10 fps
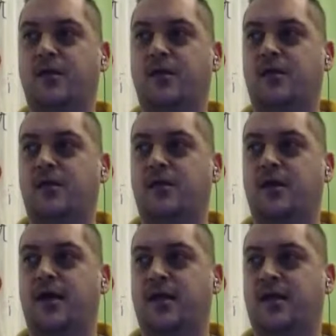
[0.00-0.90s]

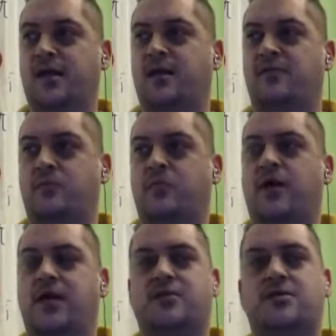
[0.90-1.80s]
in a loving
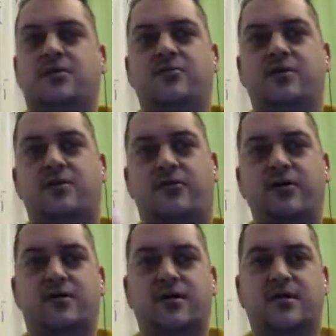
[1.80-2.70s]
way. So I was
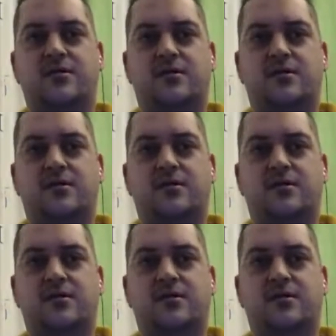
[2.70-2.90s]
invited